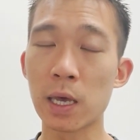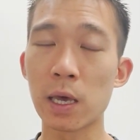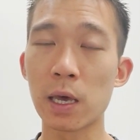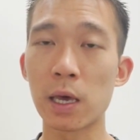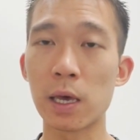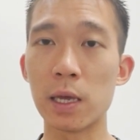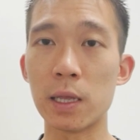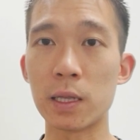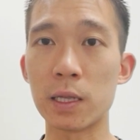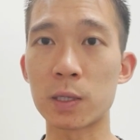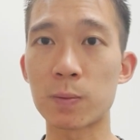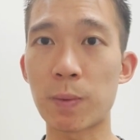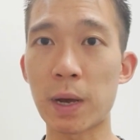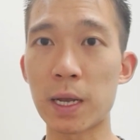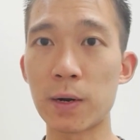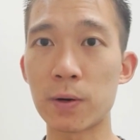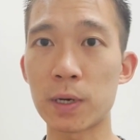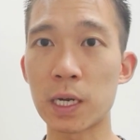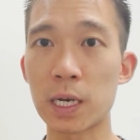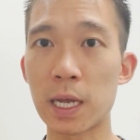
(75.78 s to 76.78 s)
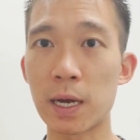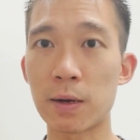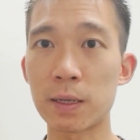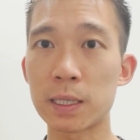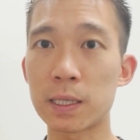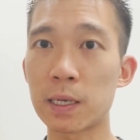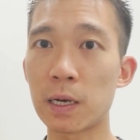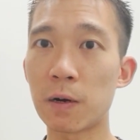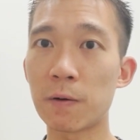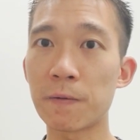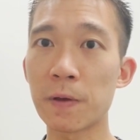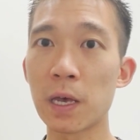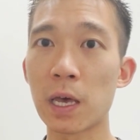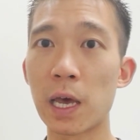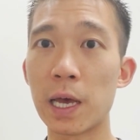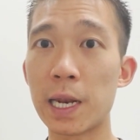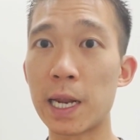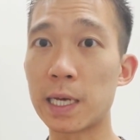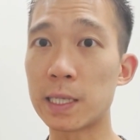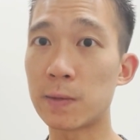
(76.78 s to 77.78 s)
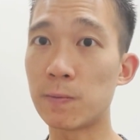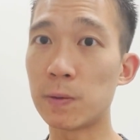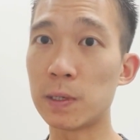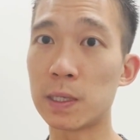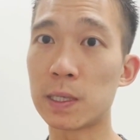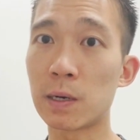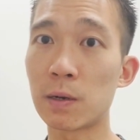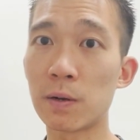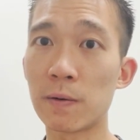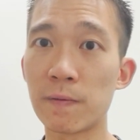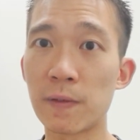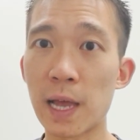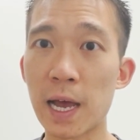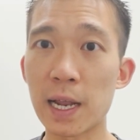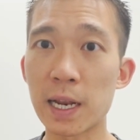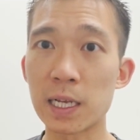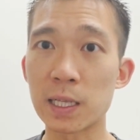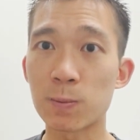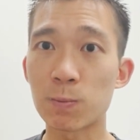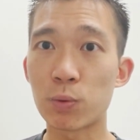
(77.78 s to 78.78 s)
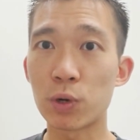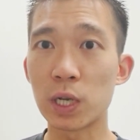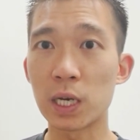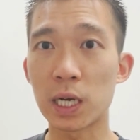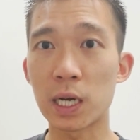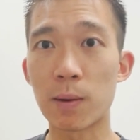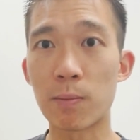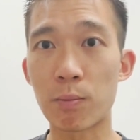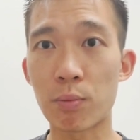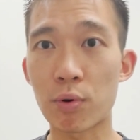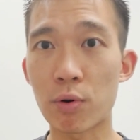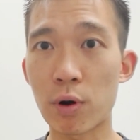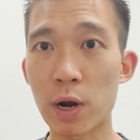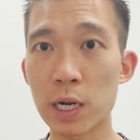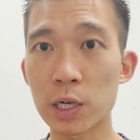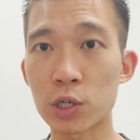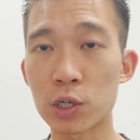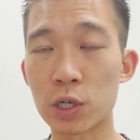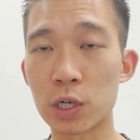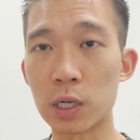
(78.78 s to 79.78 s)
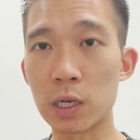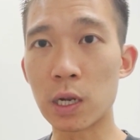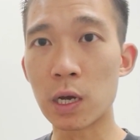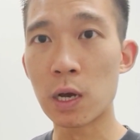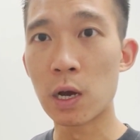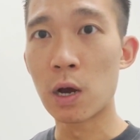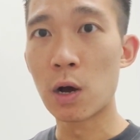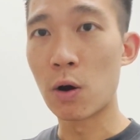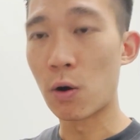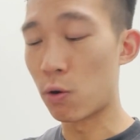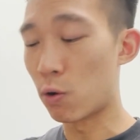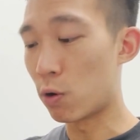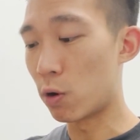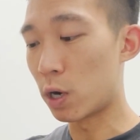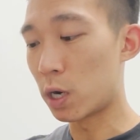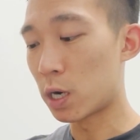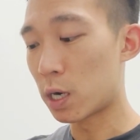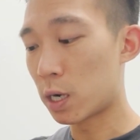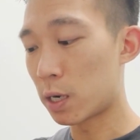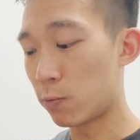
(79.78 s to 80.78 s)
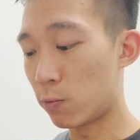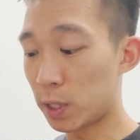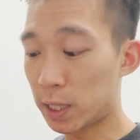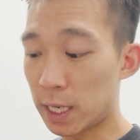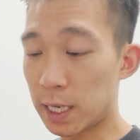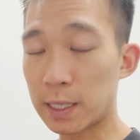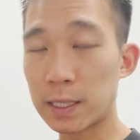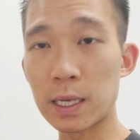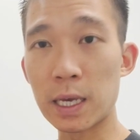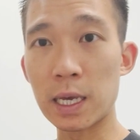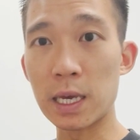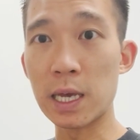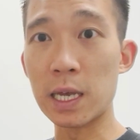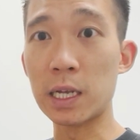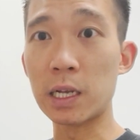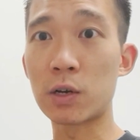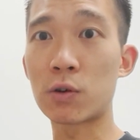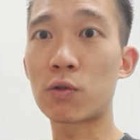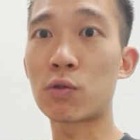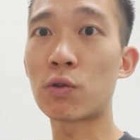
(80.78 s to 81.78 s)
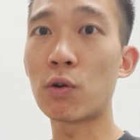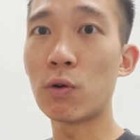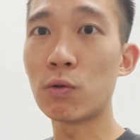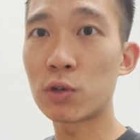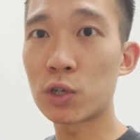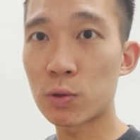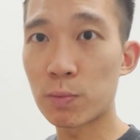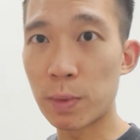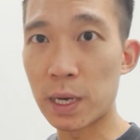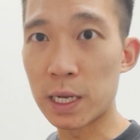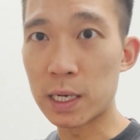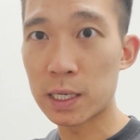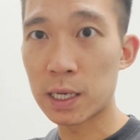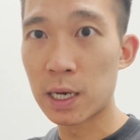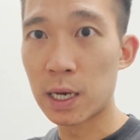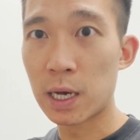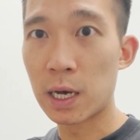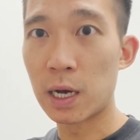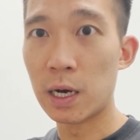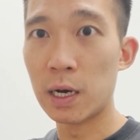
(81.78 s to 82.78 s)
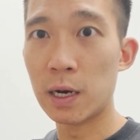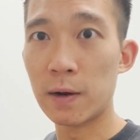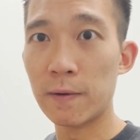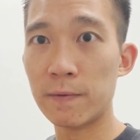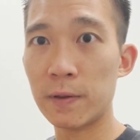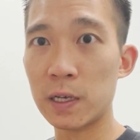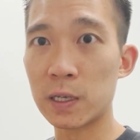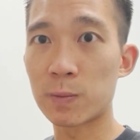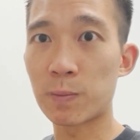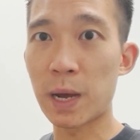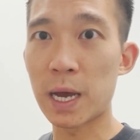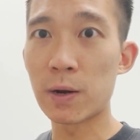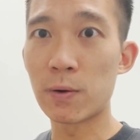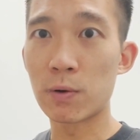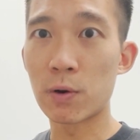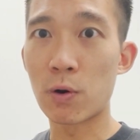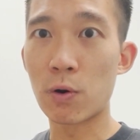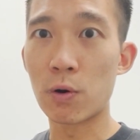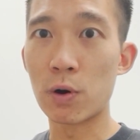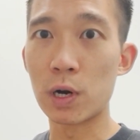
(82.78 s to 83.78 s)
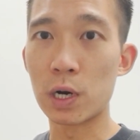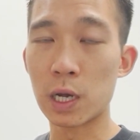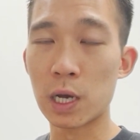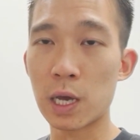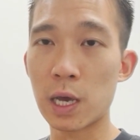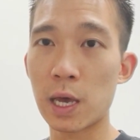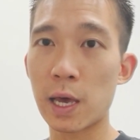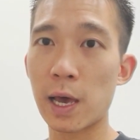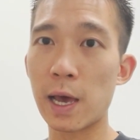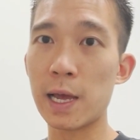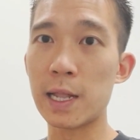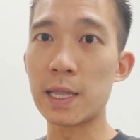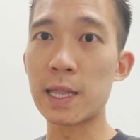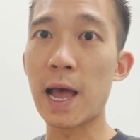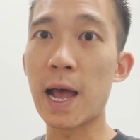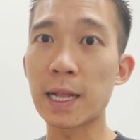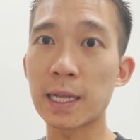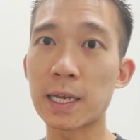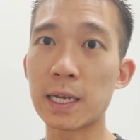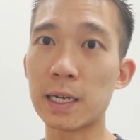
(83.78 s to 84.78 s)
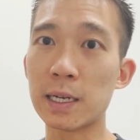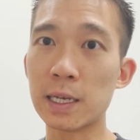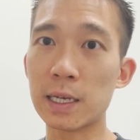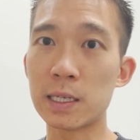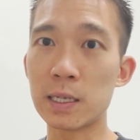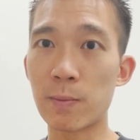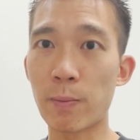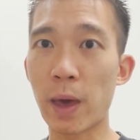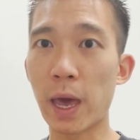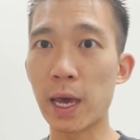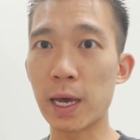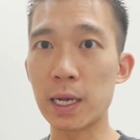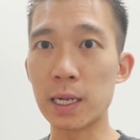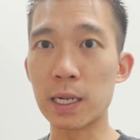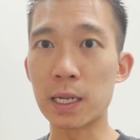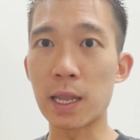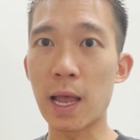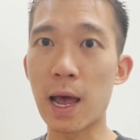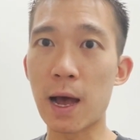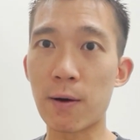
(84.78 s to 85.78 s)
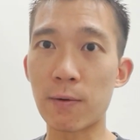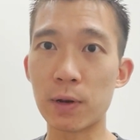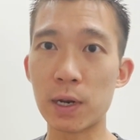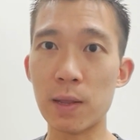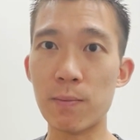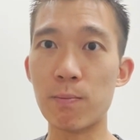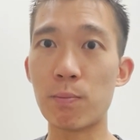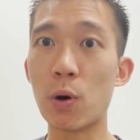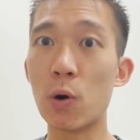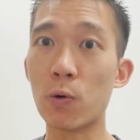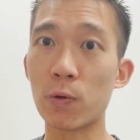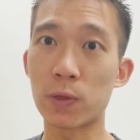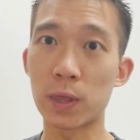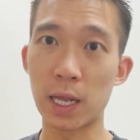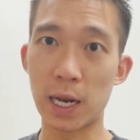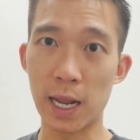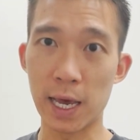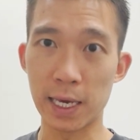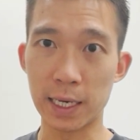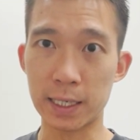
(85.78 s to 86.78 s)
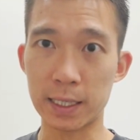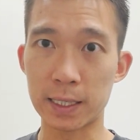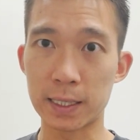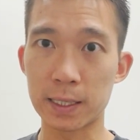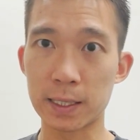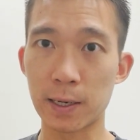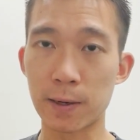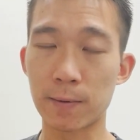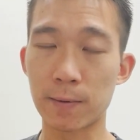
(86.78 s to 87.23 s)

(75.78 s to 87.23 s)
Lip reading: in the spinal canal itself. And as a result of that, it's putting compression, or what they say encroachment, of the spinal cord, and that can lead to pain down in both the legs.